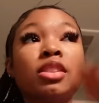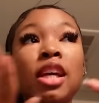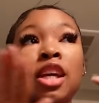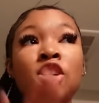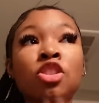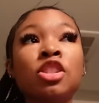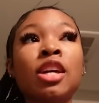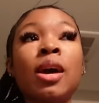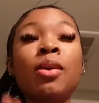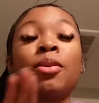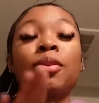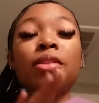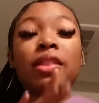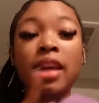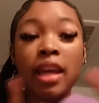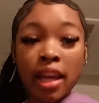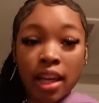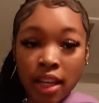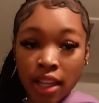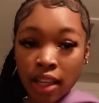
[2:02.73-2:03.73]
take a shower,
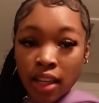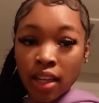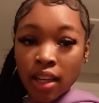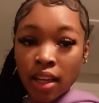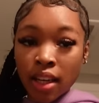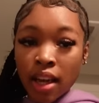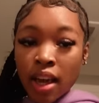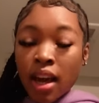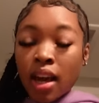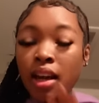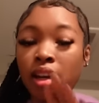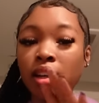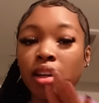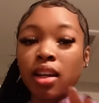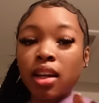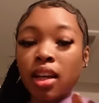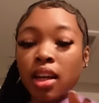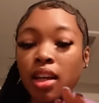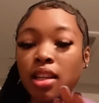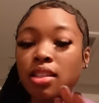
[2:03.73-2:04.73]
then cook.
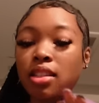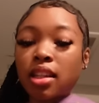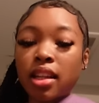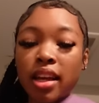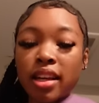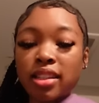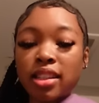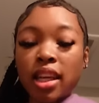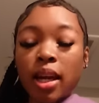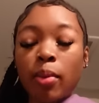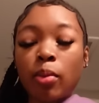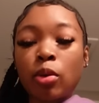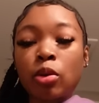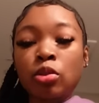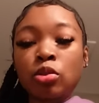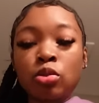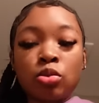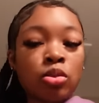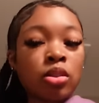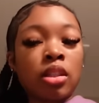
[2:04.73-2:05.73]
Cooking is the last thing I'm
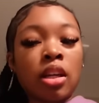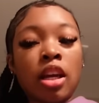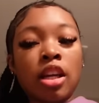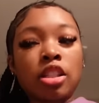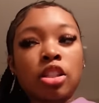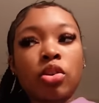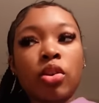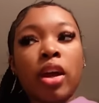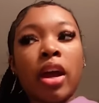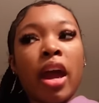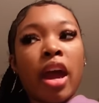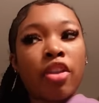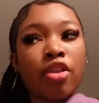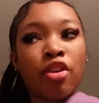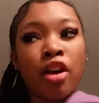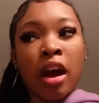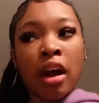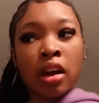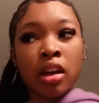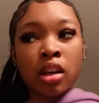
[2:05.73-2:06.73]
gonna do tonight so that
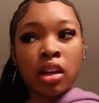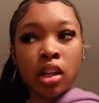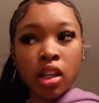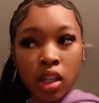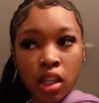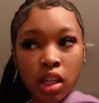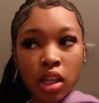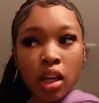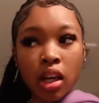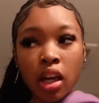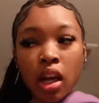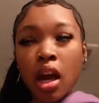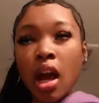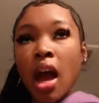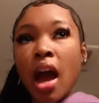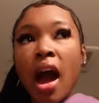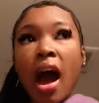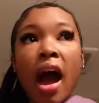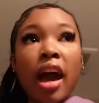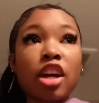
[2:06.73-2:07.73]
after I cook,
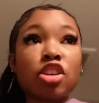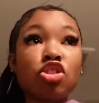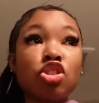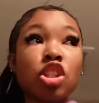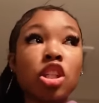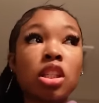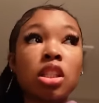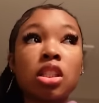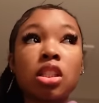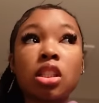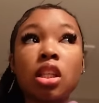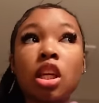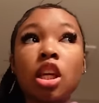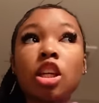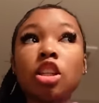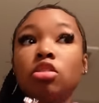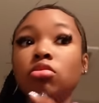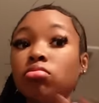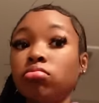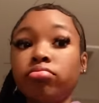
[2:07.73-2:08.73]
I can just
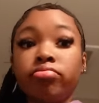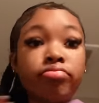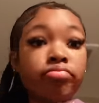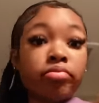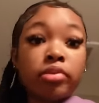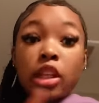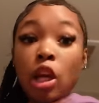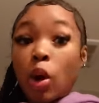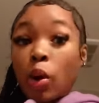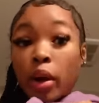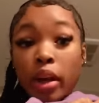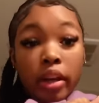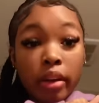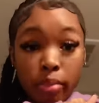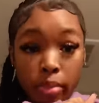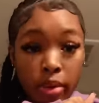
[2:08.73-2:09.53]
go get in